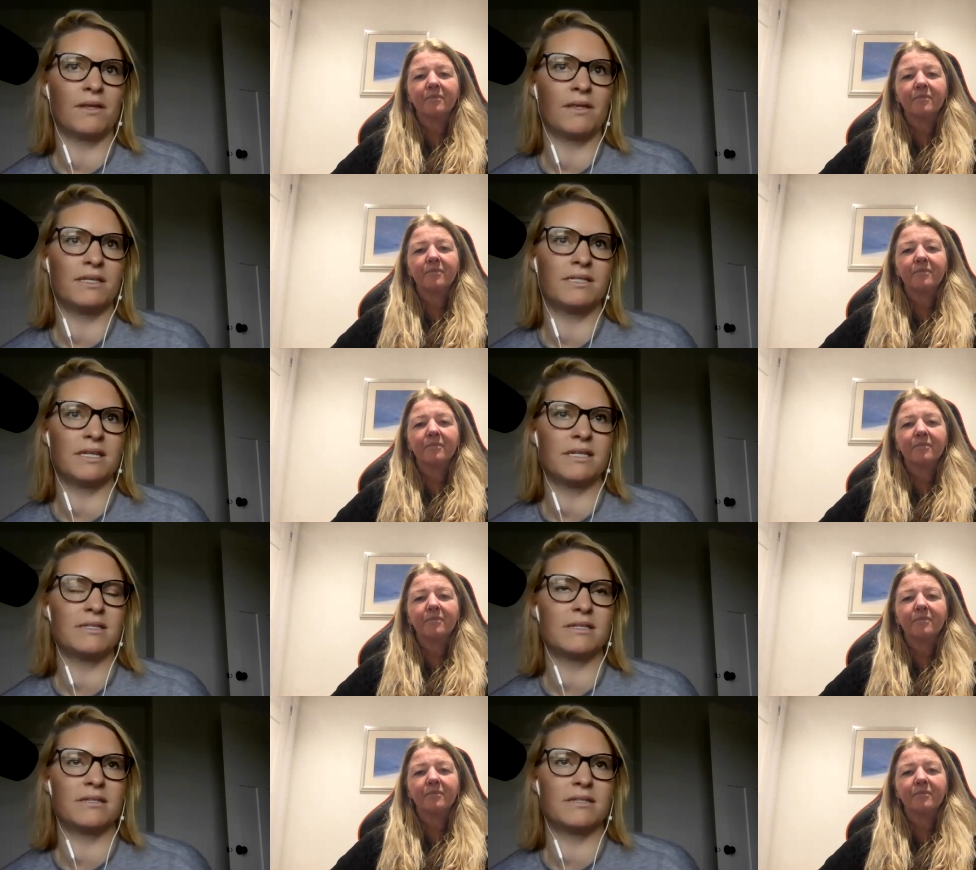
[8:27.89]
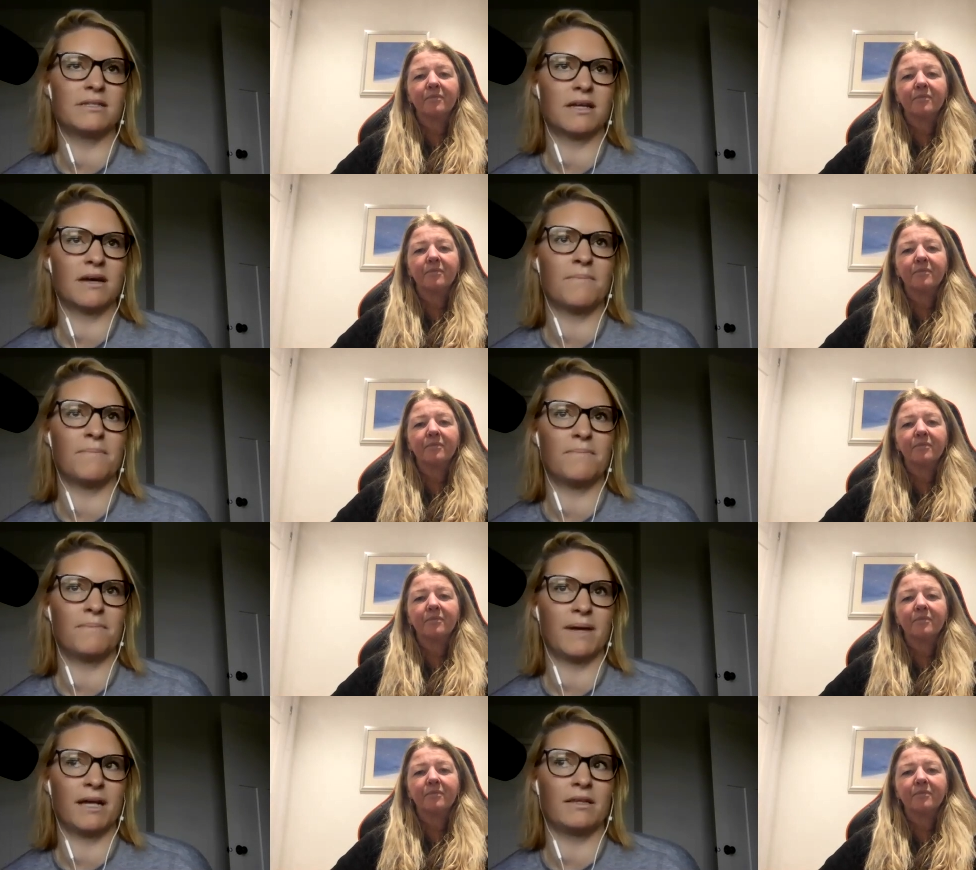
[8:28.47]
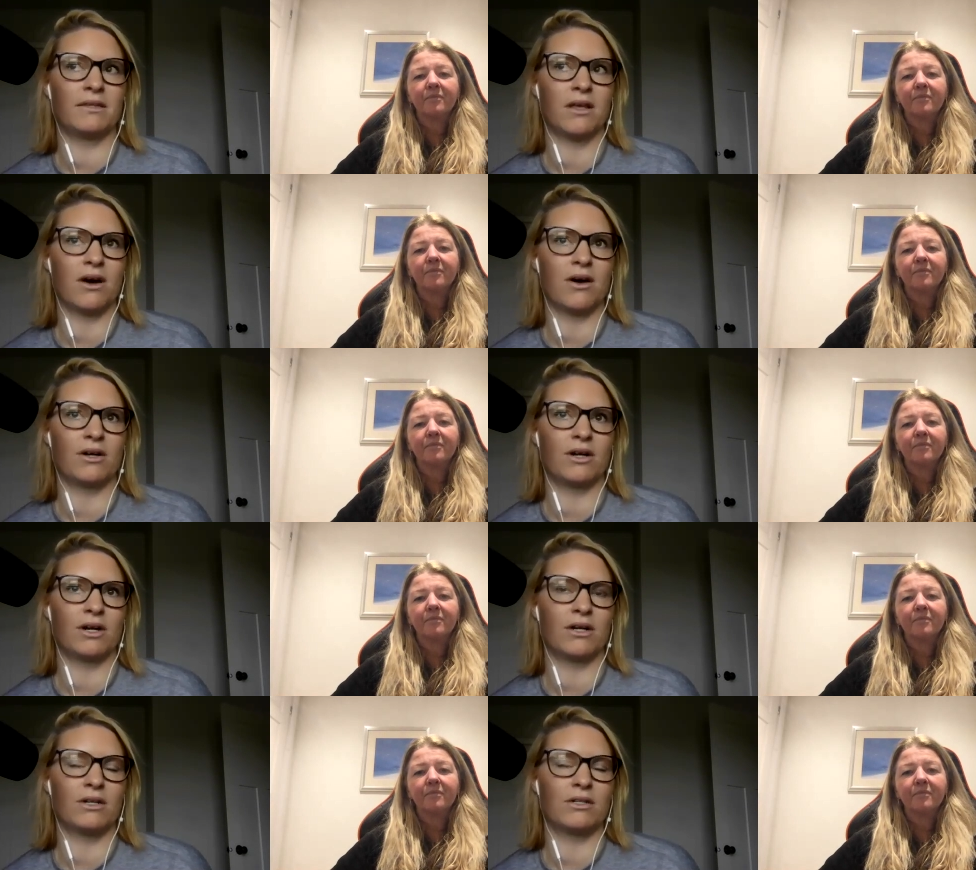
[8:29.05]
Speaker 1: the season's a bit
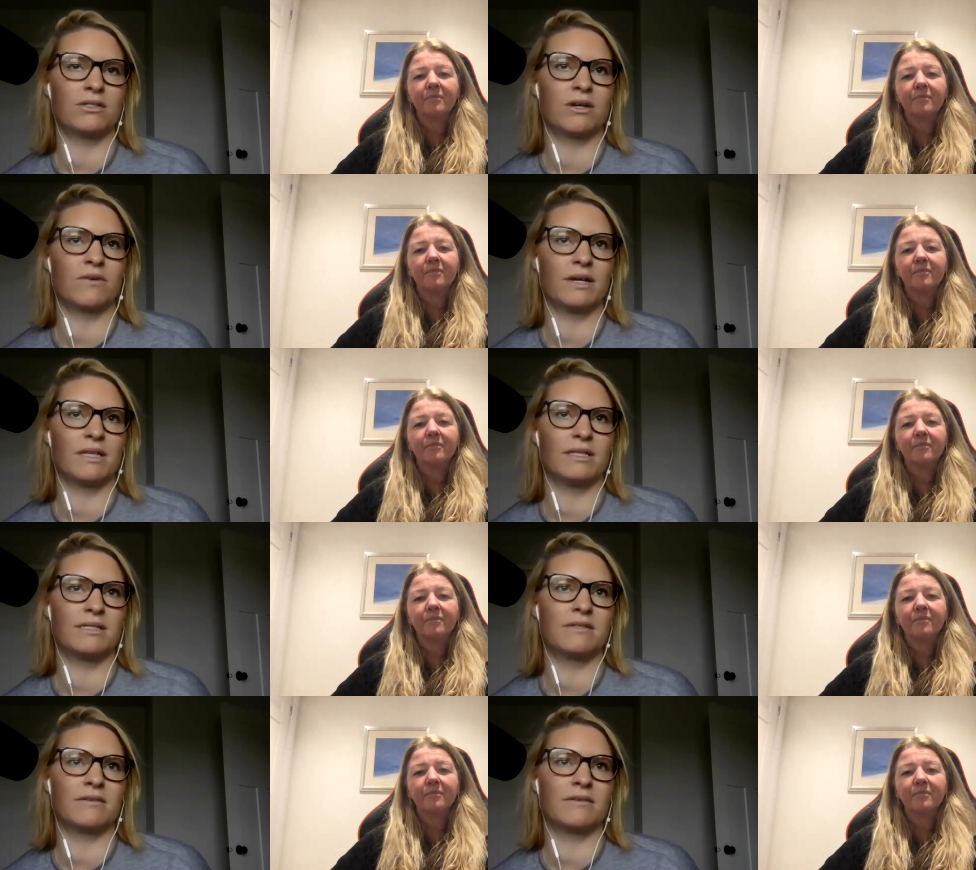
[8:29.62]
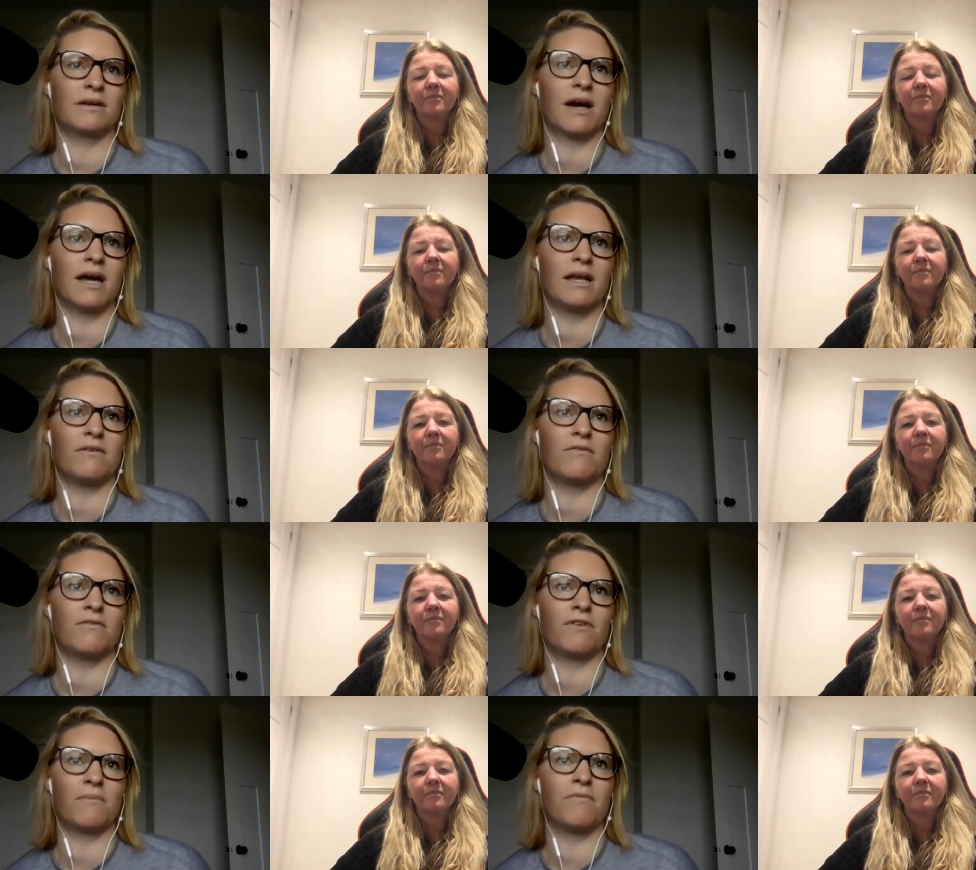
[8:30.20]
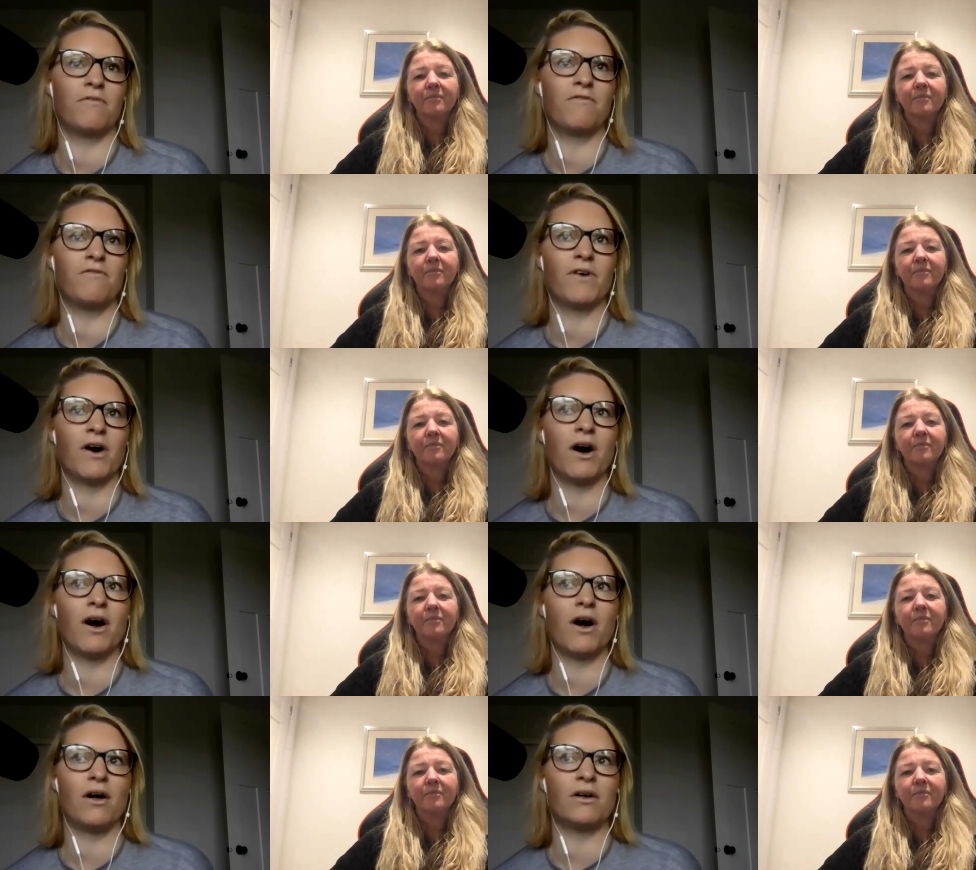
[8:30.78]
longer, so it's kind of from
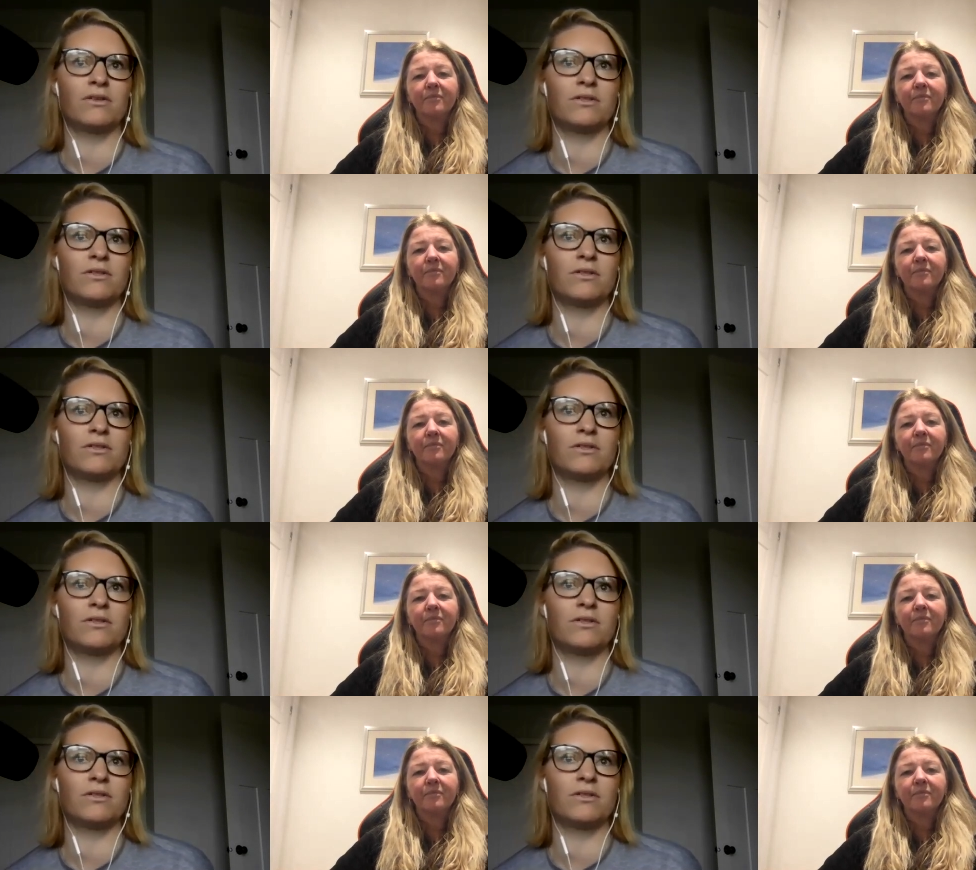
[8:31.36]
fall